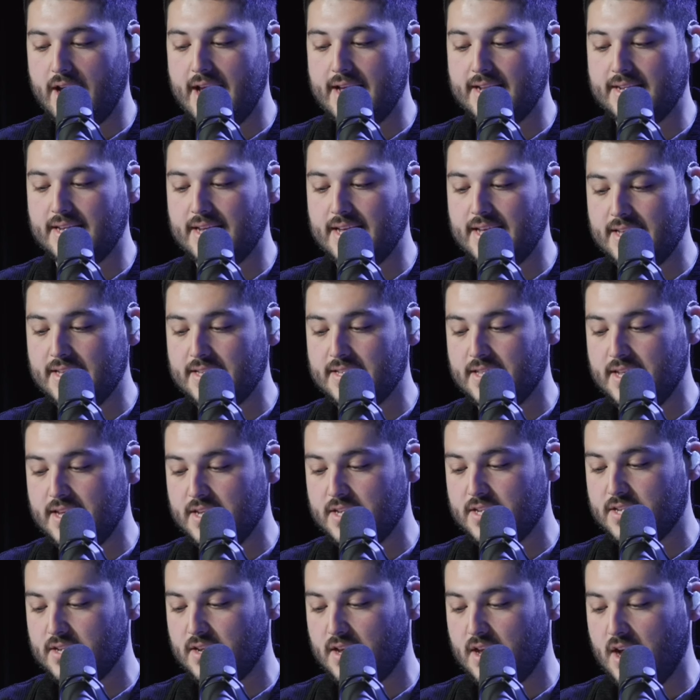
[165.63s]
And is
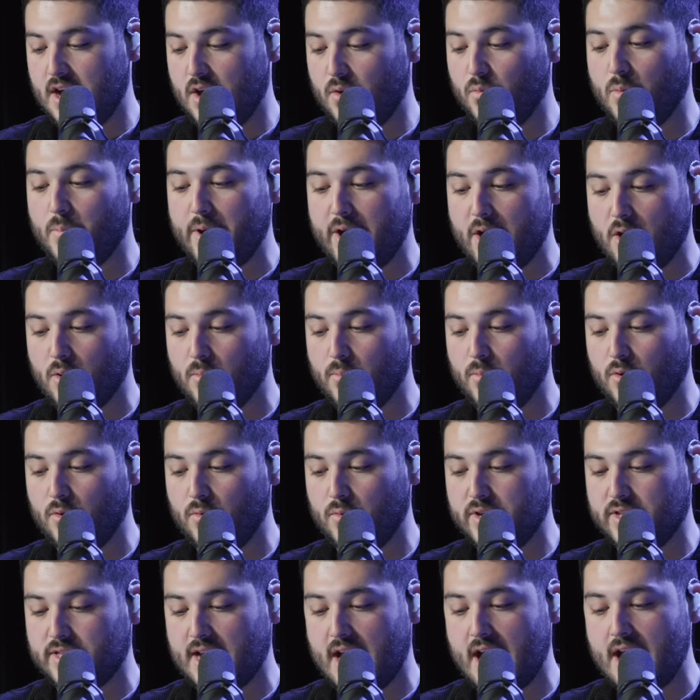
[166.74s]
this uh, repairable
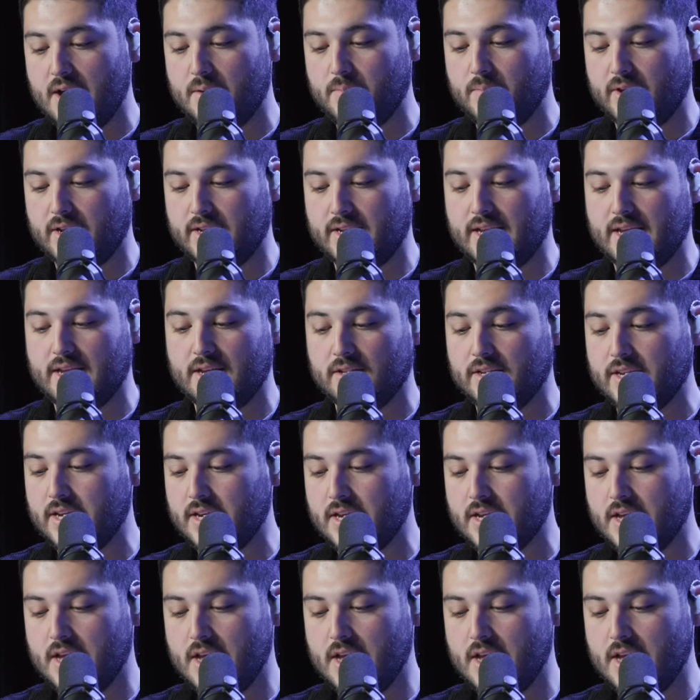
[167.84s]
with time and healing?